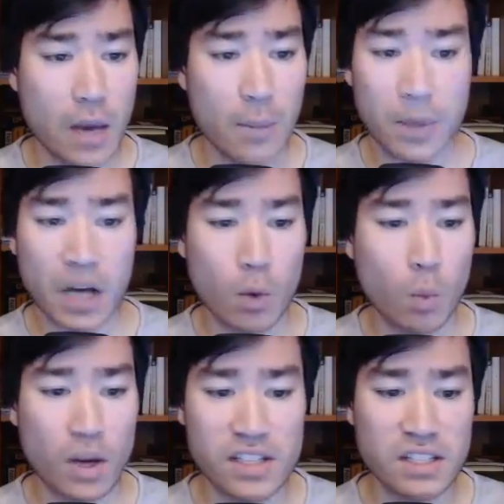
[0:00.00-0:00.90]
but I
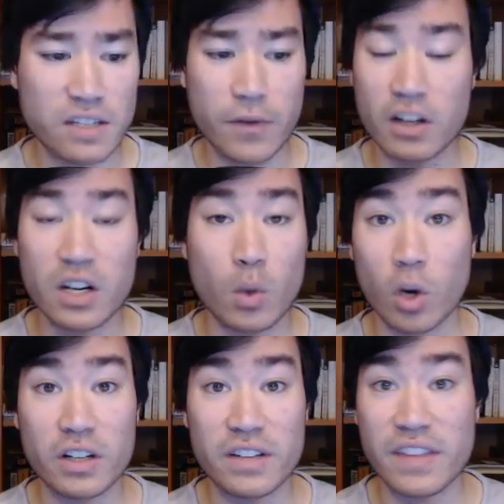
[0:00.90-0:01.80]
wasn't very
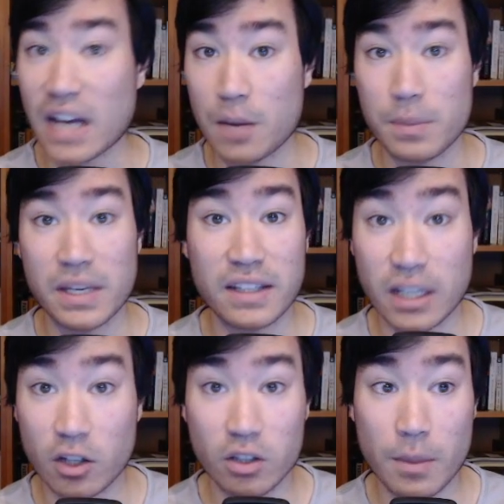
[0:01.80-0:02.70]
worried that I'd be
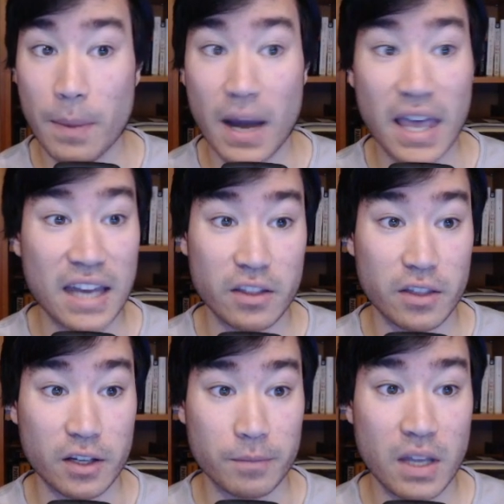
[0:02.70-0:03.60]
killed by
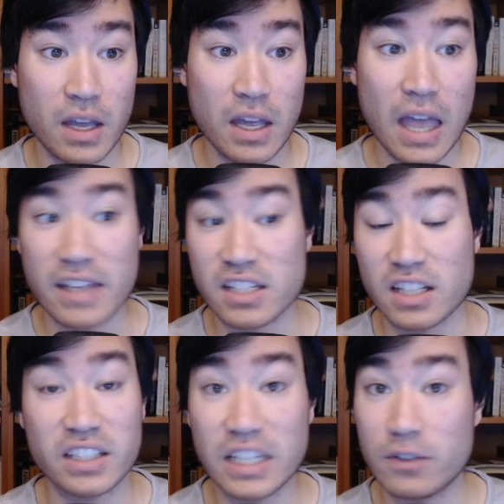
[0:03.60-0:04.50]
anything, as a
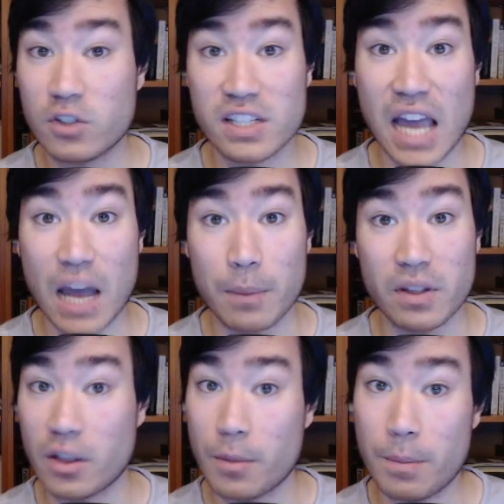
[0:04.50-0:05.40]
cleave just
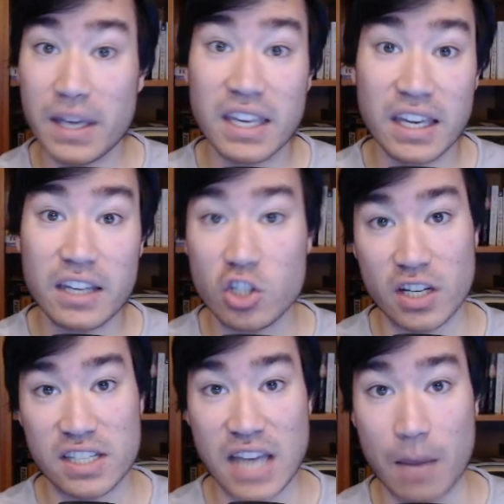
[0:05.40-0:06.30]
happened. The big hit
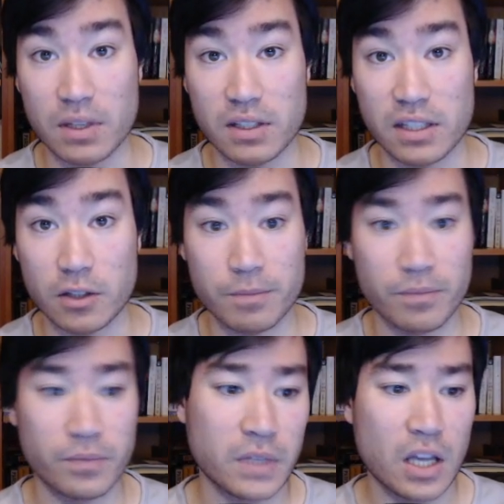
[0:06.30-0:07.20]
just happened here.
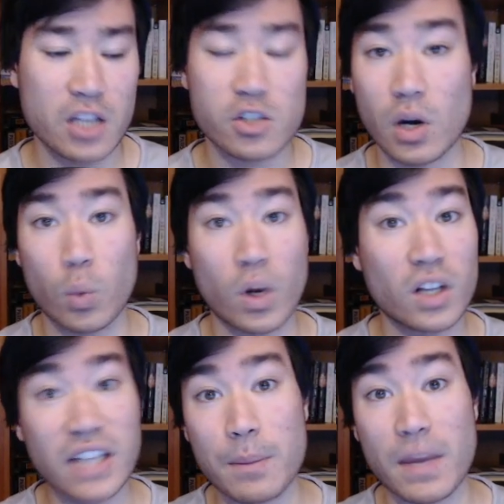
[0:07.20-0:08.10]
So I will
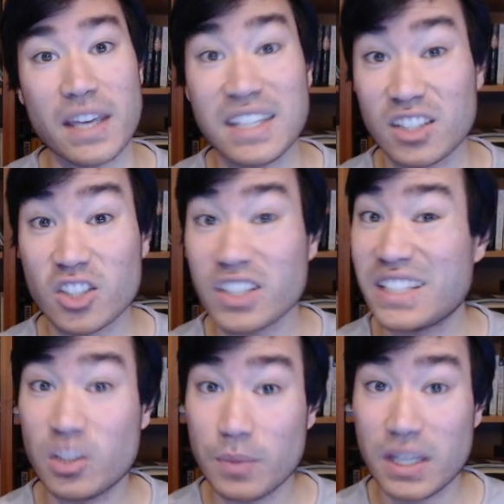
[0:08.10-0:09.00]
let my healer
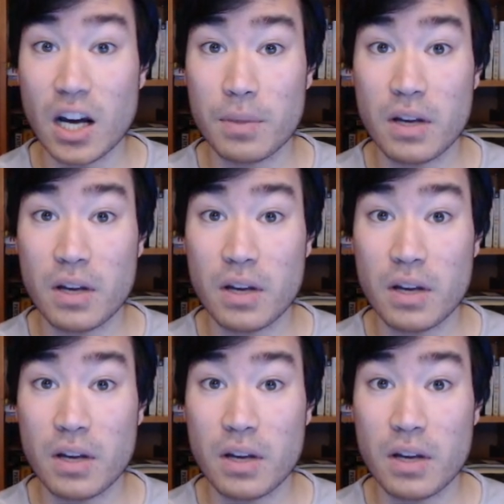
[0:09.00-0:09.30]
heal me up